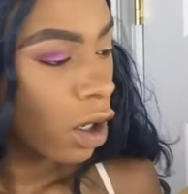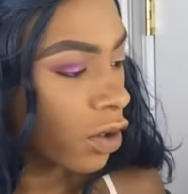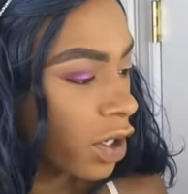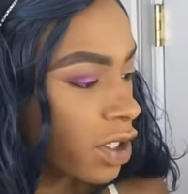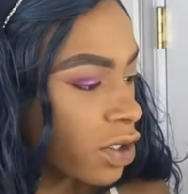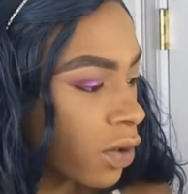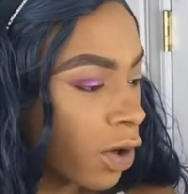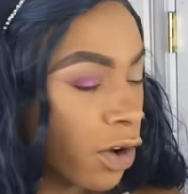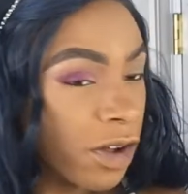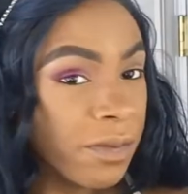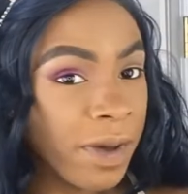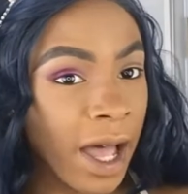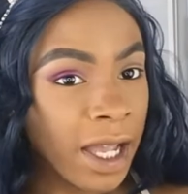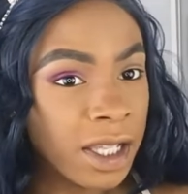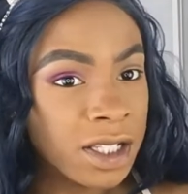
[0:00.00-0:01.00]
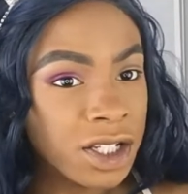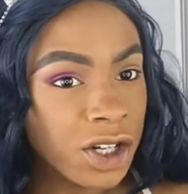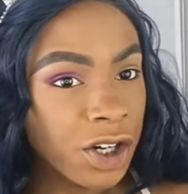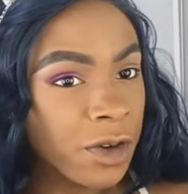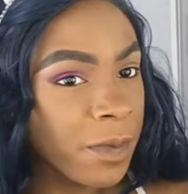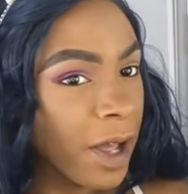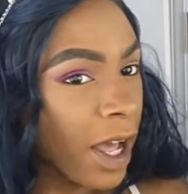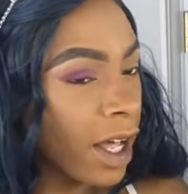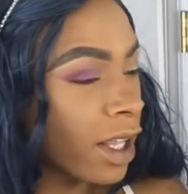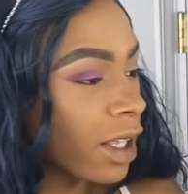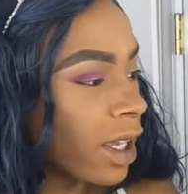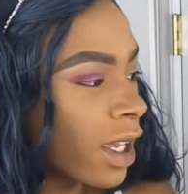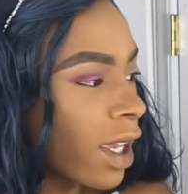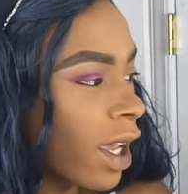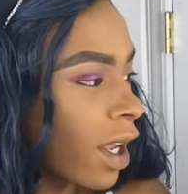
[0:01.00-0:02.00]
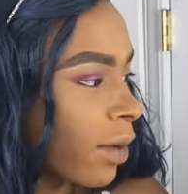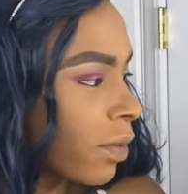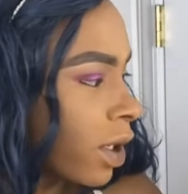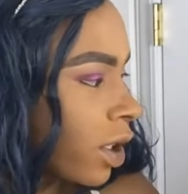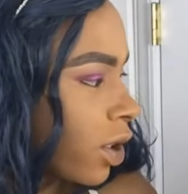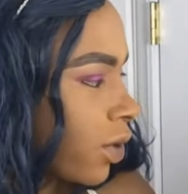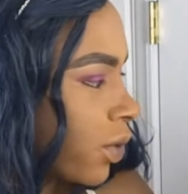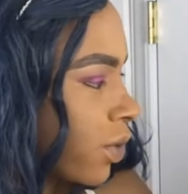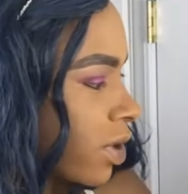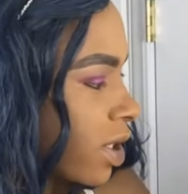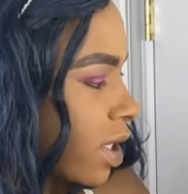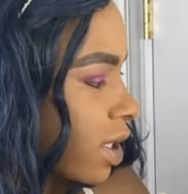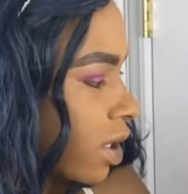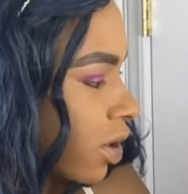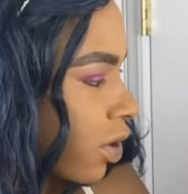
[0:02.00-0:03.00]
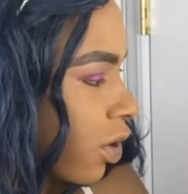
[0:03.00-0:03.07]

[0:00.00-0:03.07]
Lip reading: Okay, so going back into her palette, and I'm gonna use this